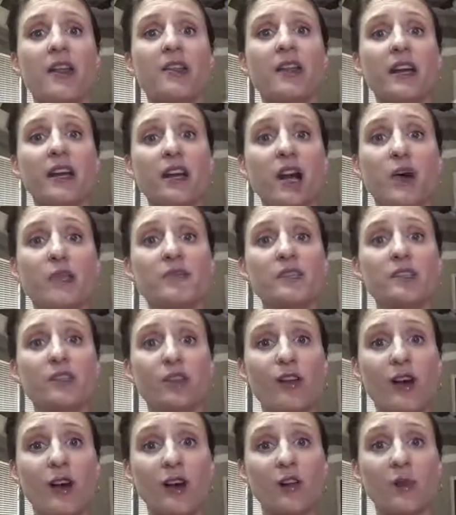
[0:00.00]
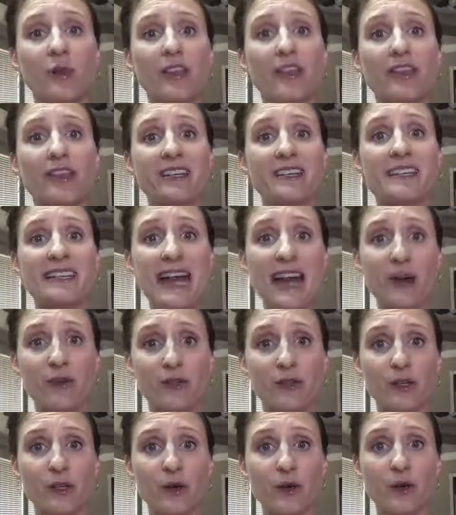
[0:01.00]
that comes along with the
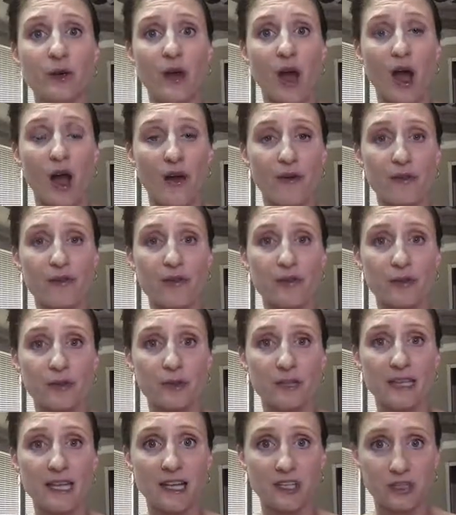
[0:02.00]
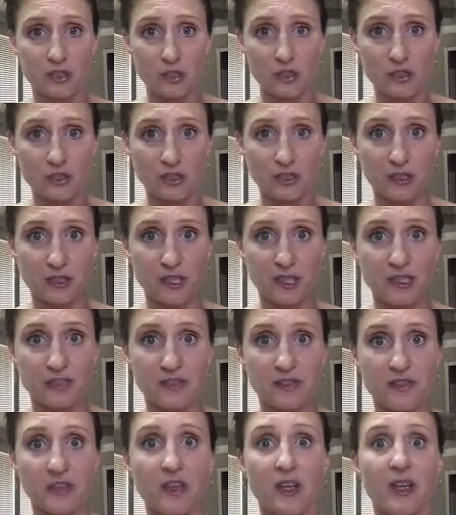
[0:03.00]
download of the 3-day juice
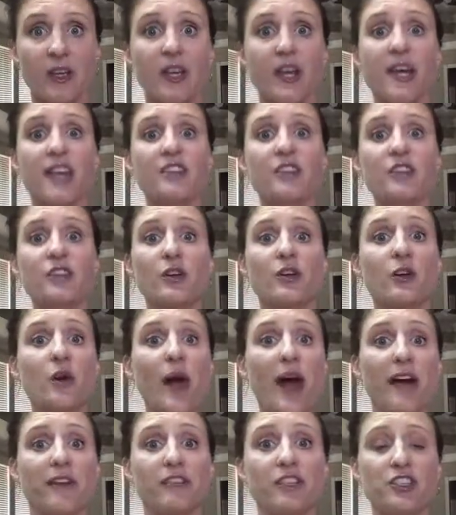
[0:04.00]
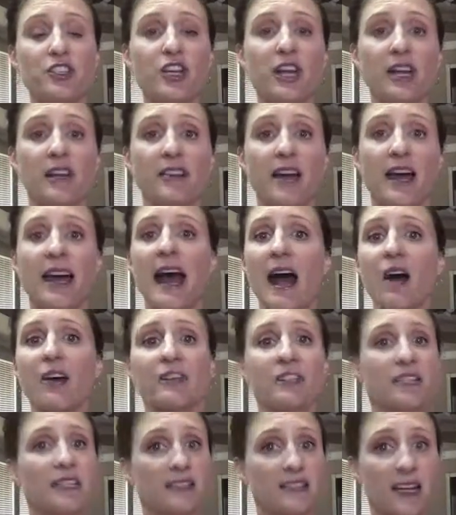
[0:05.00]
cleanse. And so you'll have to check that
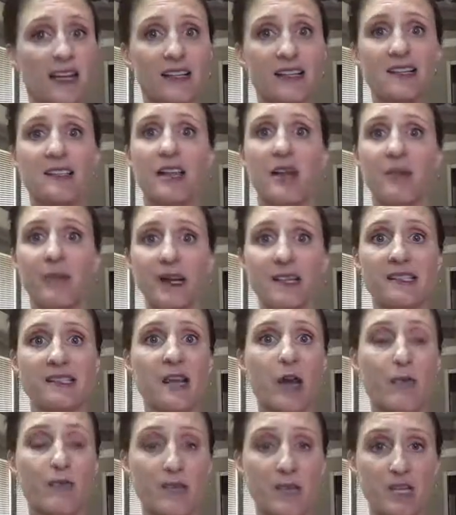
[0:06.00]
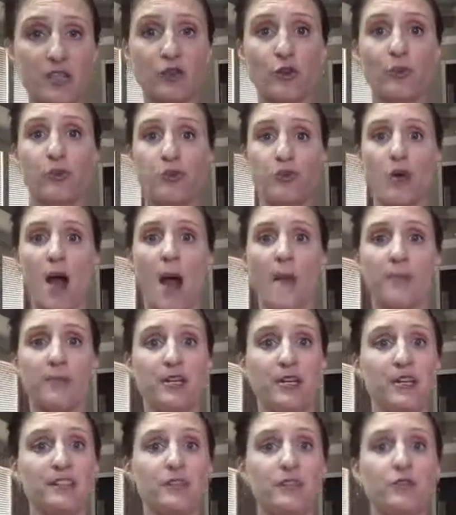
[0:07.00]
out to get that step-by-step mental prep,
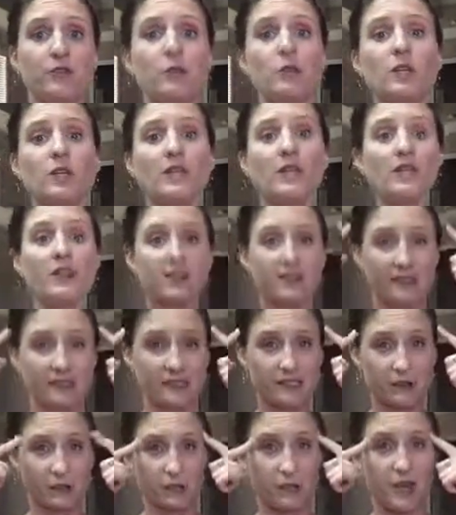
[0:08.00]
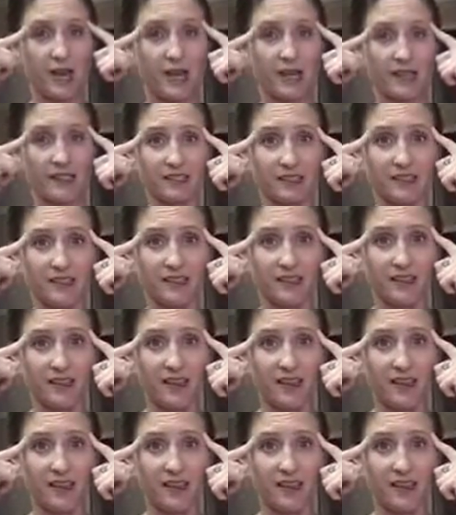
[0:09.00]
because if you can get this right,